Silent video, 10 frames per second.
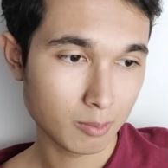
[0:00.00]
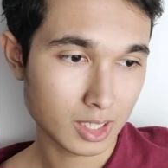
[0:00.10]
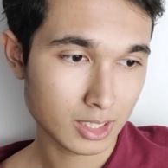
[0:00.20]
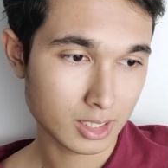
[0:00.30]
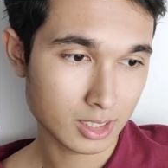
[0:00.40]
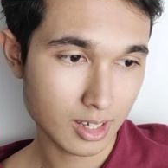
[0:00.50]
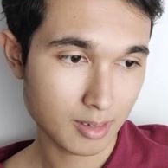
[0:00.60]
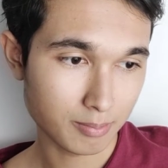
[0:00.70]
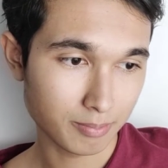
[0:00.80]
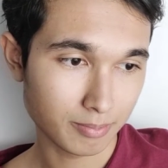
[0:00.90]
My name is
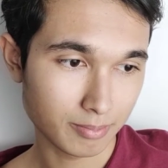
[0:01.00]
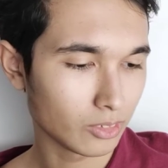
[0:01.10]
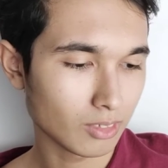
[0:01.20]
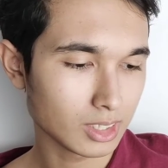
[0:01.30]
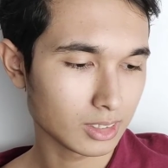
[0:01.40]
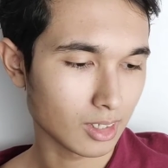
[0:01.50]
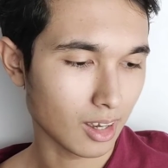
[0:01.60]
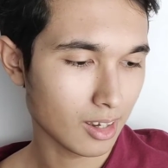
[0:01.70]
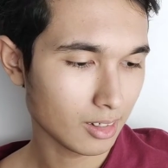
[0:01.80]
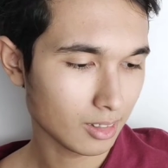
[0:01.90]
Liam. No, it's
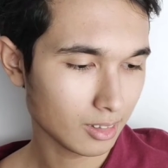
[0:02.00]
not.